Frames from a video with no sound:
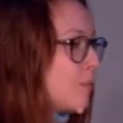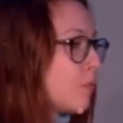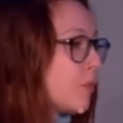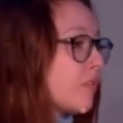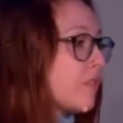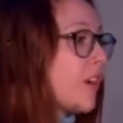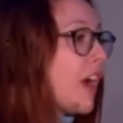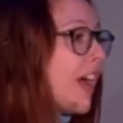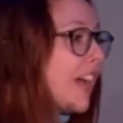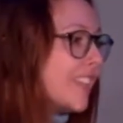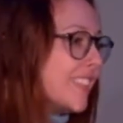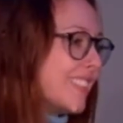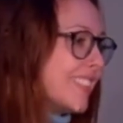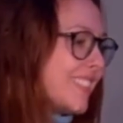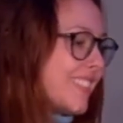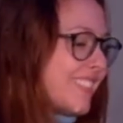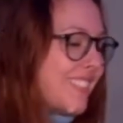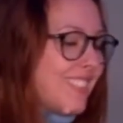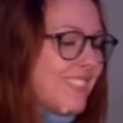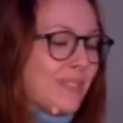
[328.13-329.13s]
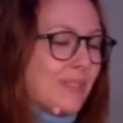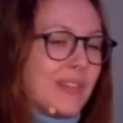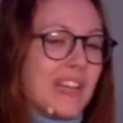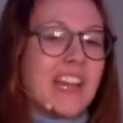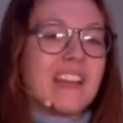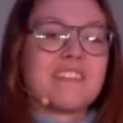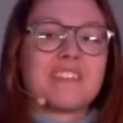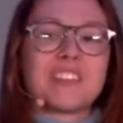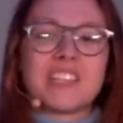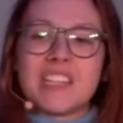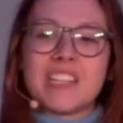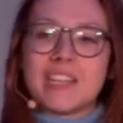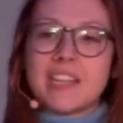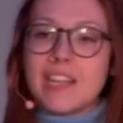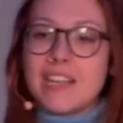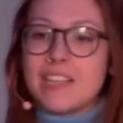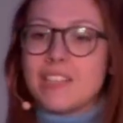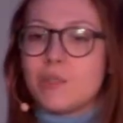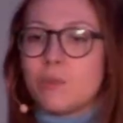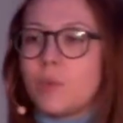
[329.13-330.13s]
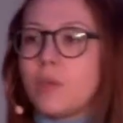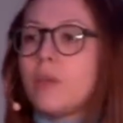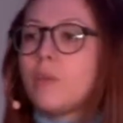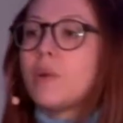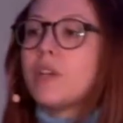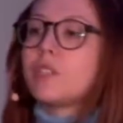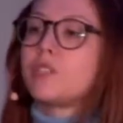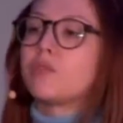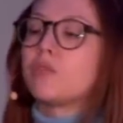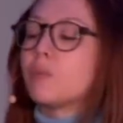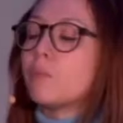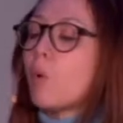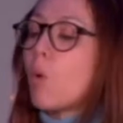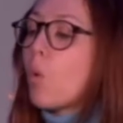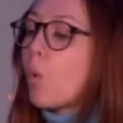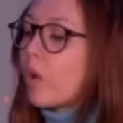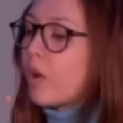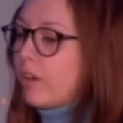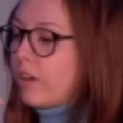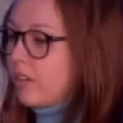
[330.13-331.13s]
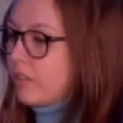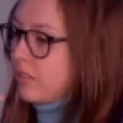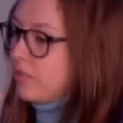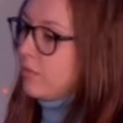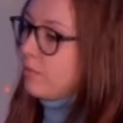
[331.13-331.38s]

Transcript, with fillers: more friends, whatever it is. We wish for more.